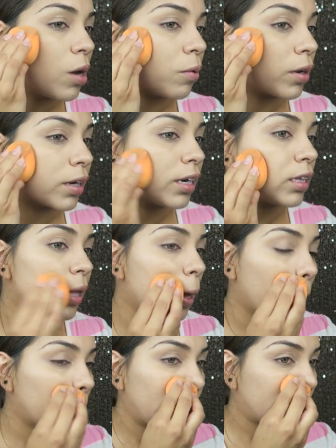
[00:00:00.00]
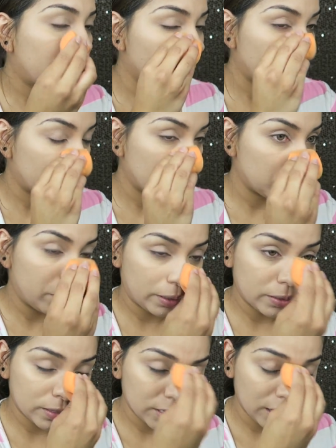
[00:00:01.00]
We're going to layer this up a little
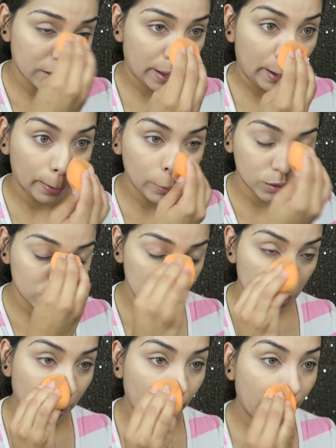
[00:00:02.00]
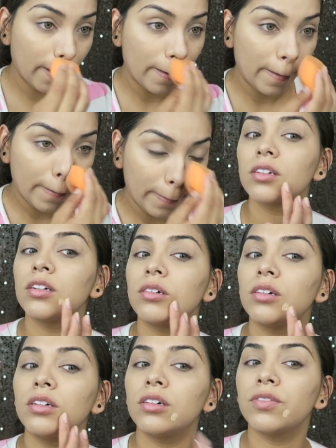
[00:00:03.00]
bit and see how that goes. Go
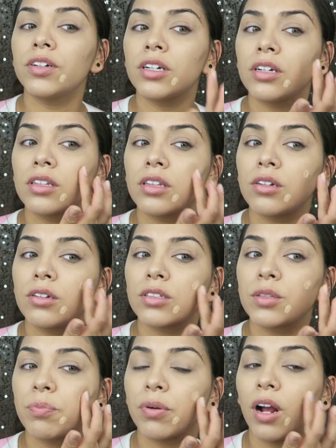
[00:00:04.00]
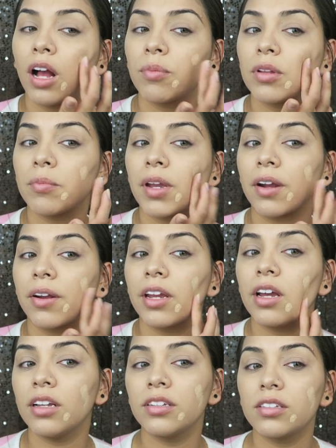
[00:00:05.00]
over those problem
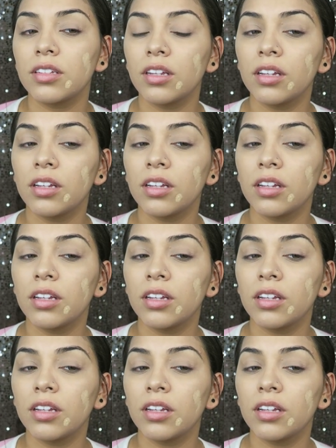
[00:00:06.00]
areas